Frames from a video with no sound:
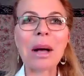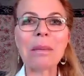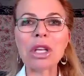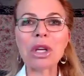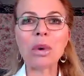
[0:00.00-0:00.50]

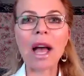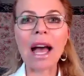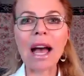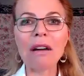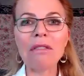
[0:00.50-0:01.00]
you
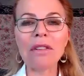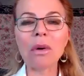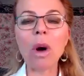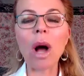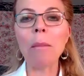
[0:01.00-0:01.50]
have
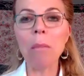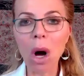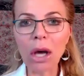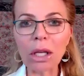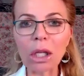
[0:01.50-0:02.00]
a
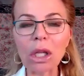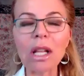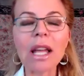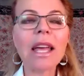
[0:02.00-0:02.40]
model